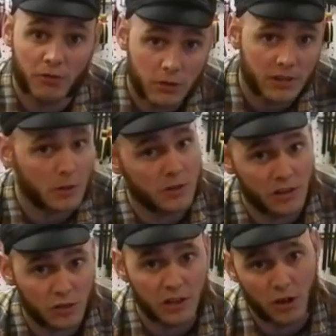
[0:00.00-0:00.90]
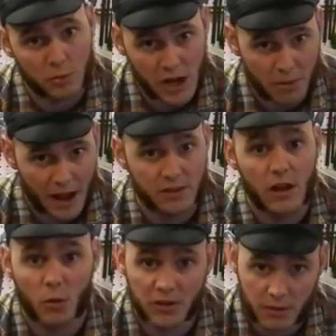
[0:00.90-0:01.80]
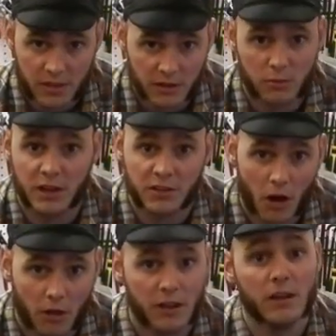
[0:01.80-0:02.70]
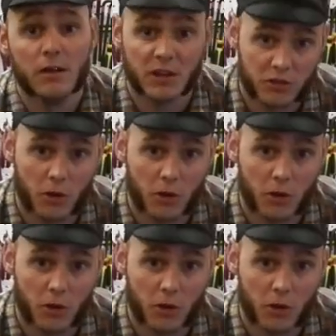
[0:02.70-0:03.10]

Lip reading: fluid that could potentially get on your brake pads once everything is reinstalled, because you